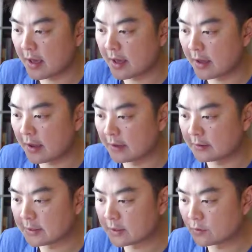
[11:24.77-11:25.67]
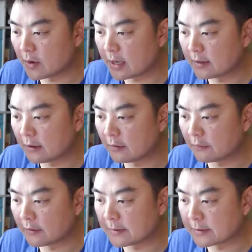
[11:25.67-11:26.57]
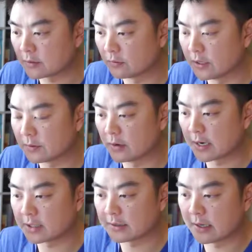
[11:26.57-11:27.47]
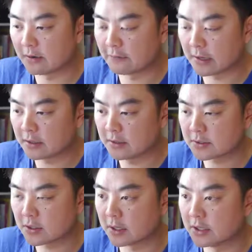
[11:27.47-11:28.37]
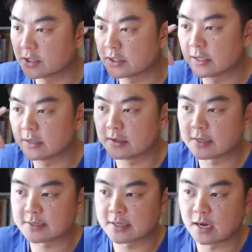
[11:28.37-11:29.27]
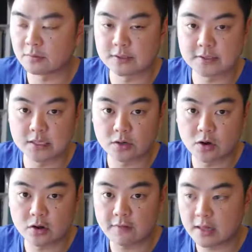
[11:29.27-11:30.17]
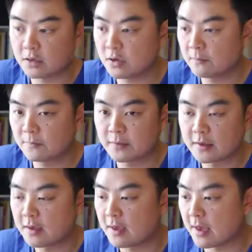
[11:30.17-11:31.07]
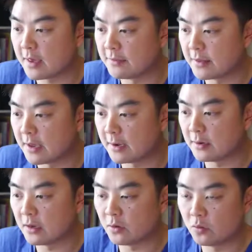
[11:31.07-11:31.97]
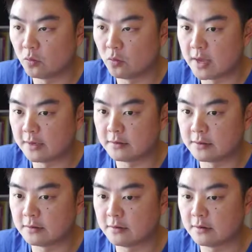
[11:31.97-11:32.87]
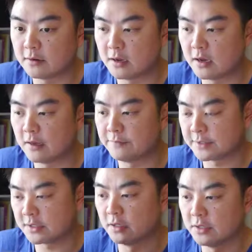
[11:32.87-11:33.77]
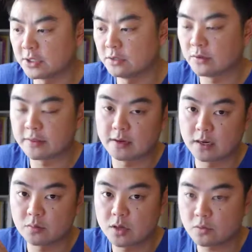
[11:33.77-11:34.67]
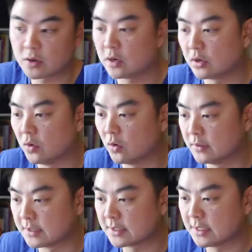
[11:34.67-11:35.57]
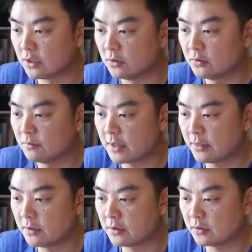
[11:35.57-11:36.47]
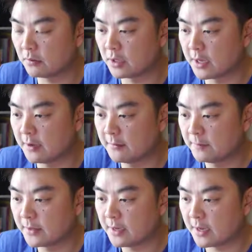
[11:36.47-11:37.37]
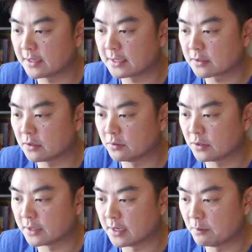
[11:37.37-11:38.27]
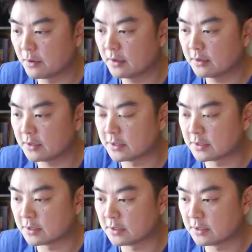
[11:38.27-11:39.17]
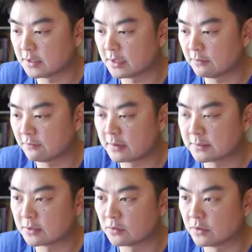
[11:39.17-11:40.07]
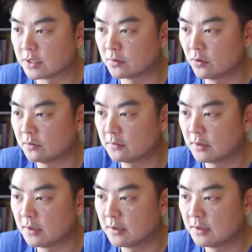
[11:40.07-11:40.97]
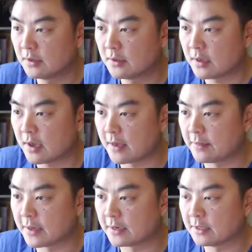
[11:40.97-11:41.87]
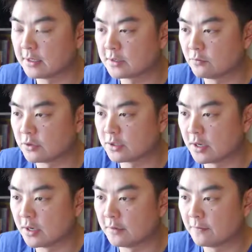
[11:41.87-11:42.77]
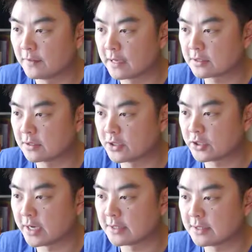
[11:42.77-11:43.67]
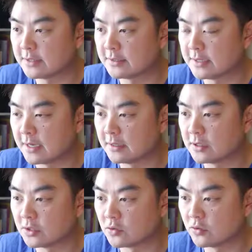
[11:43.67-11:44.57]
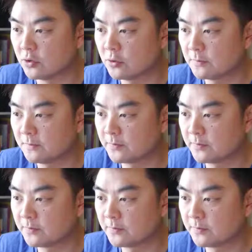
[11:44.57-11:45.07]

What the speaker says: And this is where the frames until respawn actually get a value. So initially they start with a 0 value. And then when there's a collision with an enemy, we're going to call this kill method on the player. And that's going to put a number into the frames until respawn. And then in turn, that's going to change isDead to true.